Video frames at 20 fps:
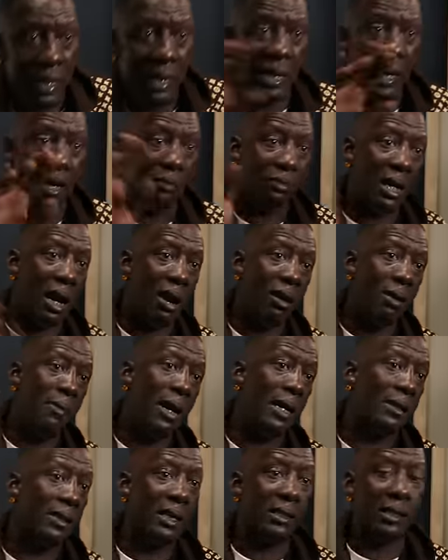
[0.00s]
P and them talk
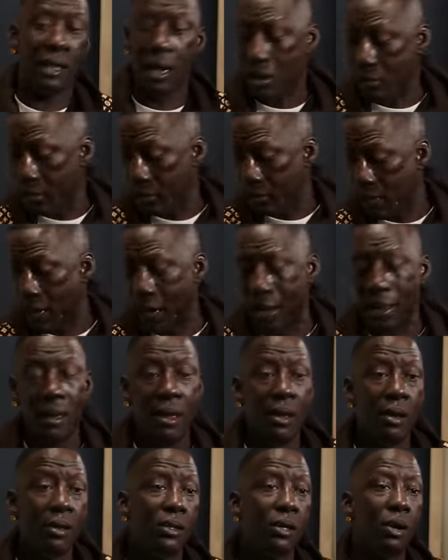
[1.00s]
about this all the time.
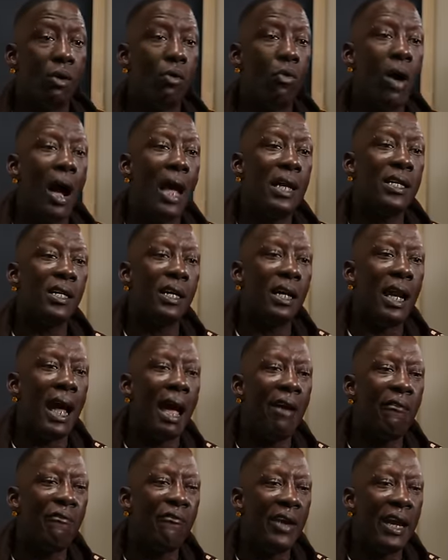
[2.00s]
So why should
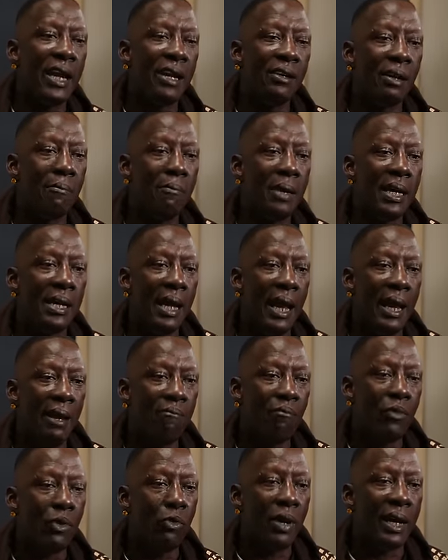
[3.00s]
I fiend to be
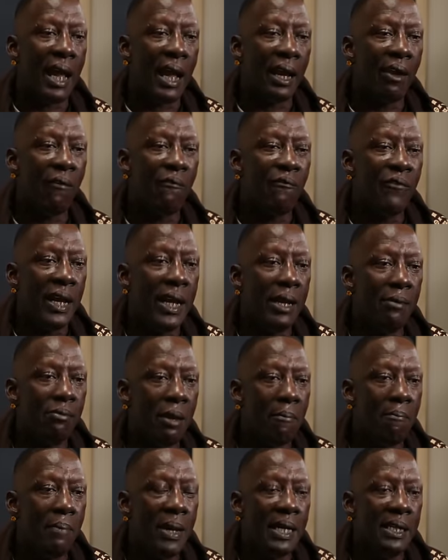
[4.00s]
that when I can fiend
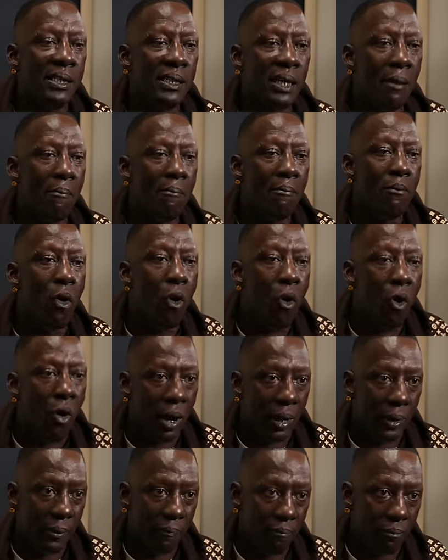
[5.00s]
to be something more?